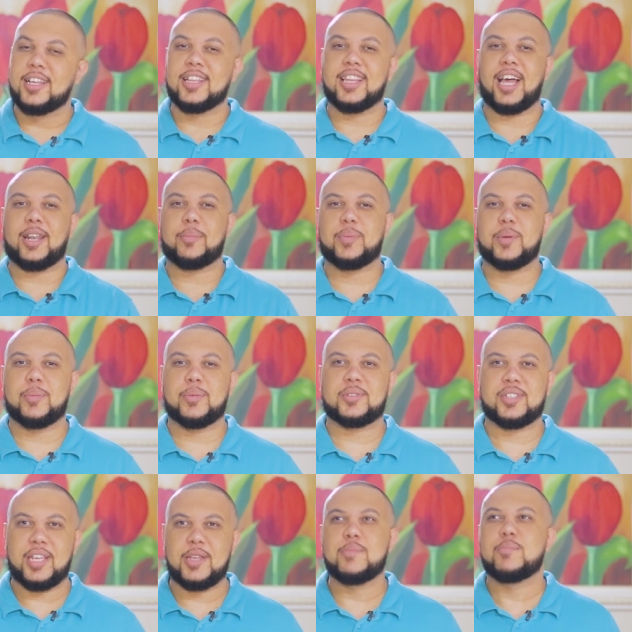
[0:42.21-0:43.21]
A lot of people
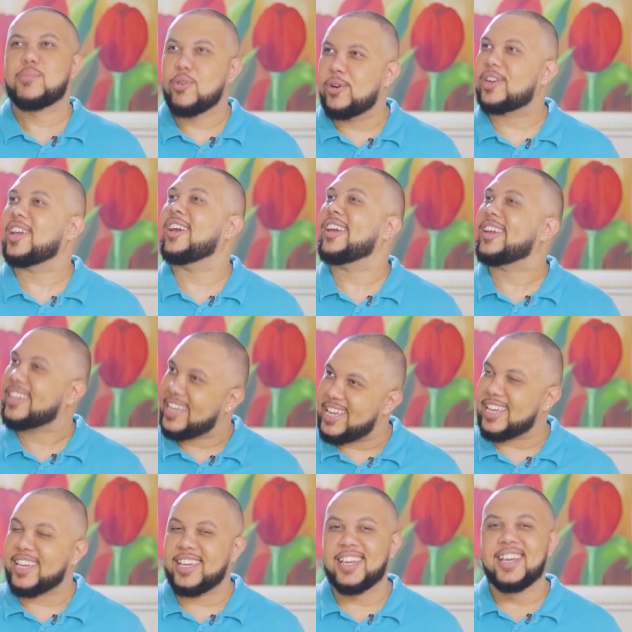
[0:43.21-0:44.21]
saying Burger
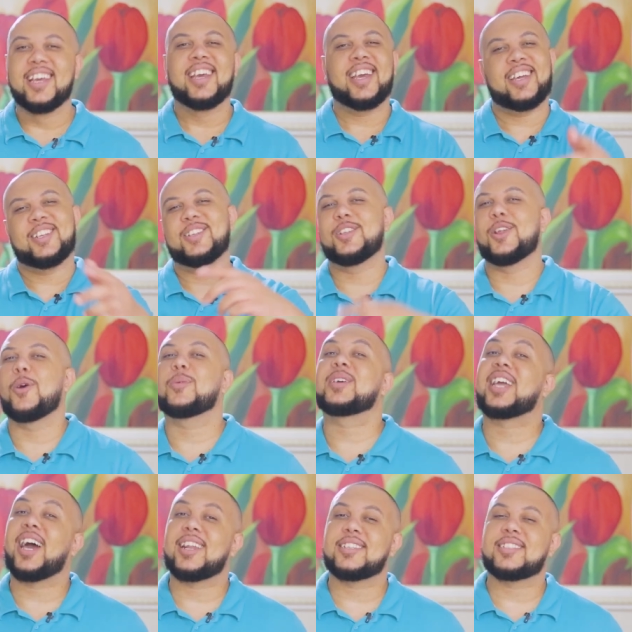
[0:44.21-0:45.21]
King, and you know
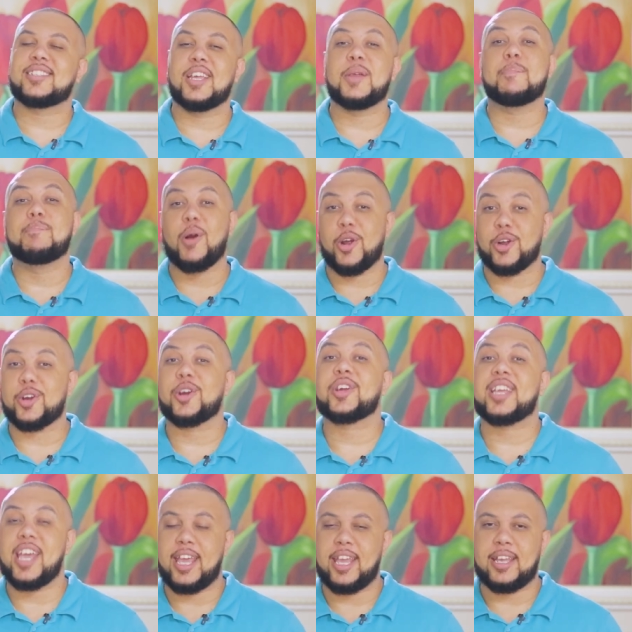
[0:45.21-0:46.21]
we gotta say Burger
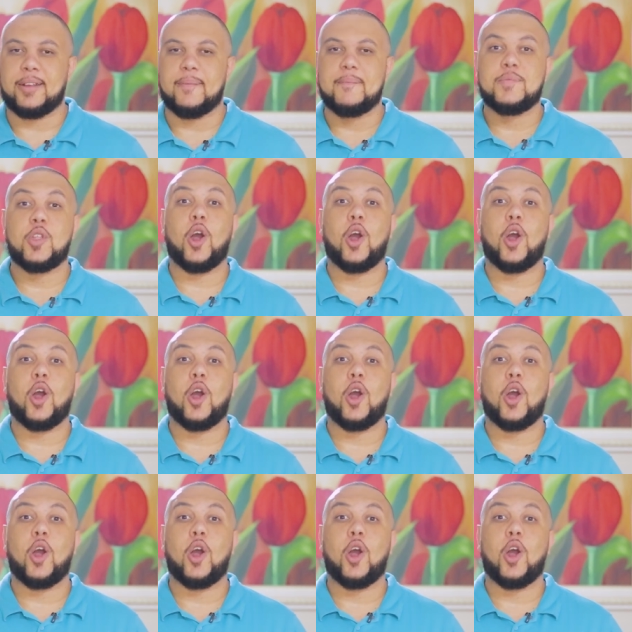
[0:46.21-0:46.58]
King.